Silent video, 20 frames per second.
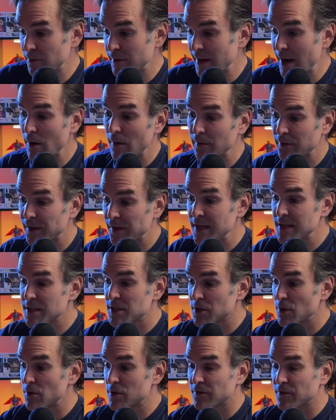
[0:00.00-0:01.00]
Now, these
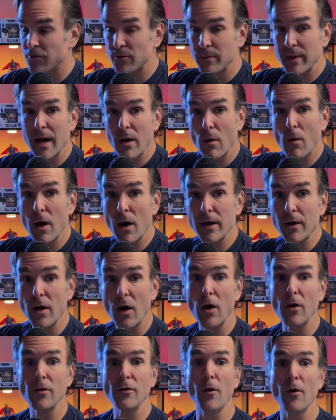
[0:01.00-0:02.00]
suits from now on
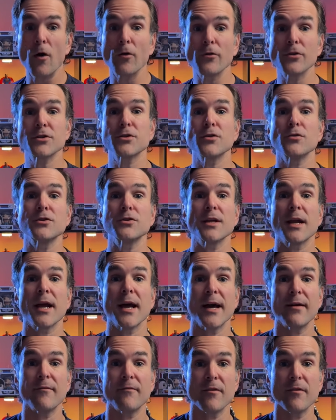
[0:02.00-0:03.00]
are all the suits that I
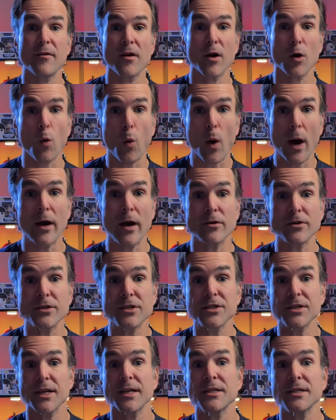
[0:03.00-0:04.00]
have acquired
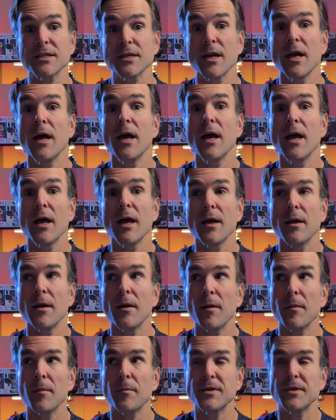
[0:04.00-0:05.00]
since
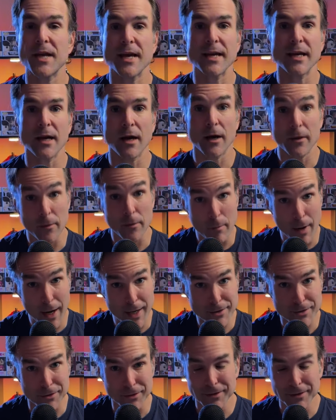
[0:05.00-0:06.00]
taking on the
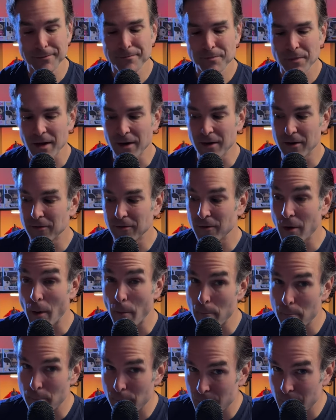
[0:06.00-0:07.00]
mantle of
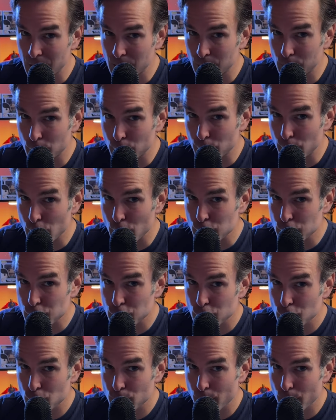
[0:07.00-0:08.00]
Melbourne
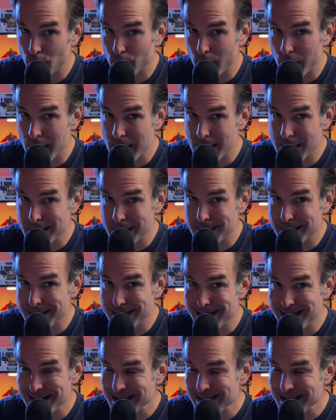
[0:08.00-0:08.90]
Superman.